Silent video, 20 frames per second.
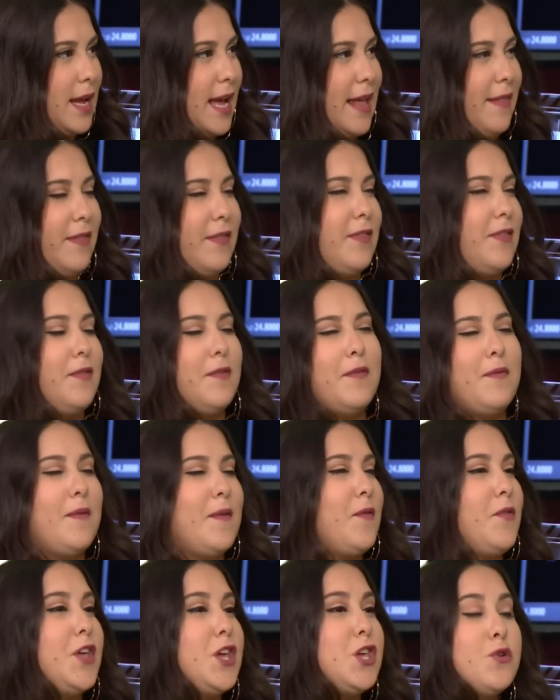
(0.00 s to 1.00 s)
and
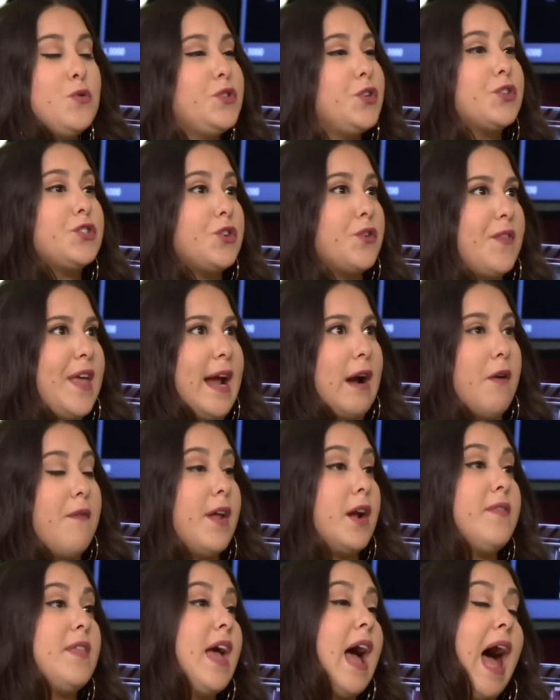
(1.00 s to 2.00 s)
the users are there, and
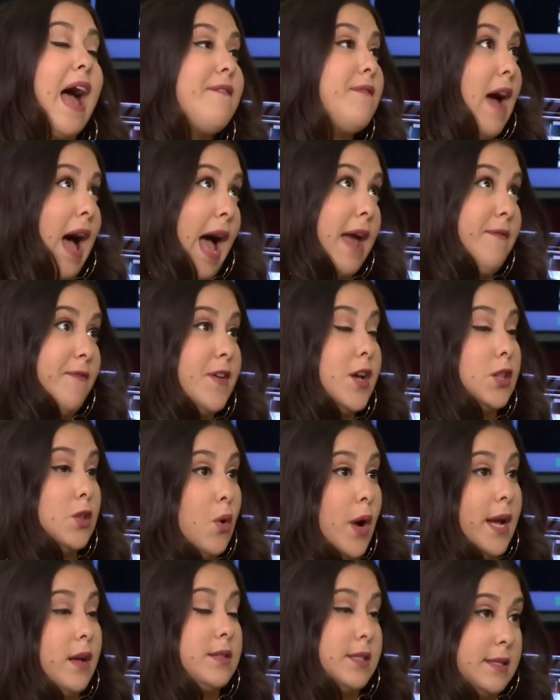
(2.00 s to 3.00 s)
the, I, I, feel
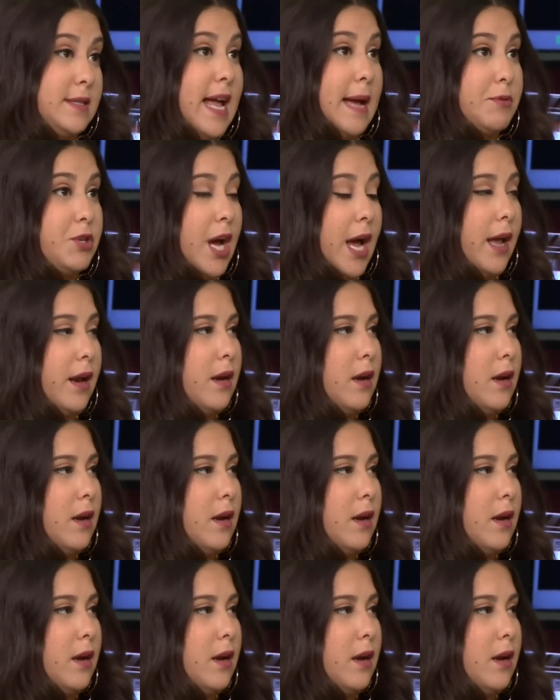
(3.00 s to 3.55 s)
loyal to Snapchat.